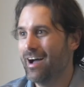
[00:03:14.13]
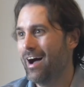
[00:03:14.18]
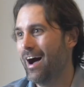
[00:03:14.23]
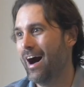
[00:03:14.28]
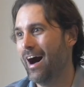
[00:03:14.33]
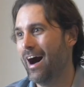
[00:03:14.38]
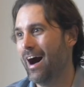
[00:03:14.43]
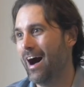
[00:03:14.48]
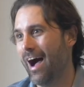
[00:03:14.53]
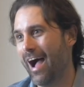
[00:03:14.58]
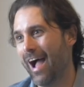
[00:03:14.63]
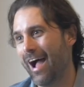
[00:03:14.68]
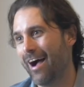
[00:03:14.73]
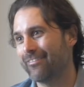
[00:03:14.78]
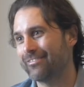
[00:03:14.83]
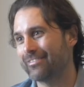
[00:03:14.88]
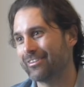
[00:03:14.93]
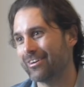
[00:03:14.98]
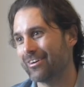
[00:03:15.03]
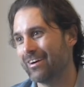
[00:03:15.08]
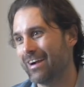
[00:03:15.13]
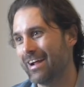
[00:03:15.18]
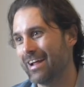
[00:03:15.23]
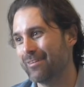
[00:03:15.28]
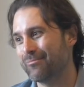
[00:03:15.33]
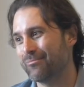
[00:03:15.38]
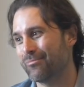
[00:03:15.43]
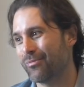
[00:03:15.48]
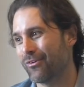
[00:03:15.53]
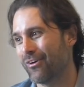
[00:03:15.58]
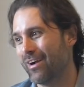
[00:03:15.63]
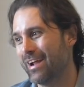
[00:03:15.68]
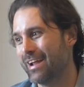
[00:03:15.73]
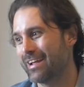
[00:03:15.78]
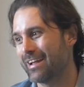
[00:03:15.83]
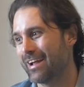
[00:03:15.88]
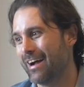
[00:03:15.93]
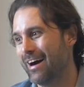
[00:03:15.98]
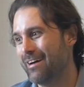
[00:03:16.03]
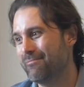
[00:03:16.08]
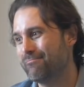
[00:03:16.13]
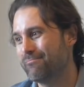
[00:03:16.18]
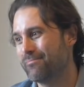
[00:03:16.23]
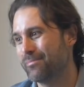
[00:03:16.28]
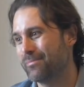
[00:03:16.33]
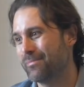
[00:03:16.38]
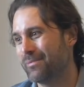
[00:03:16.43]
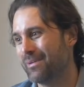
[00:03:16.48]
after a breakup.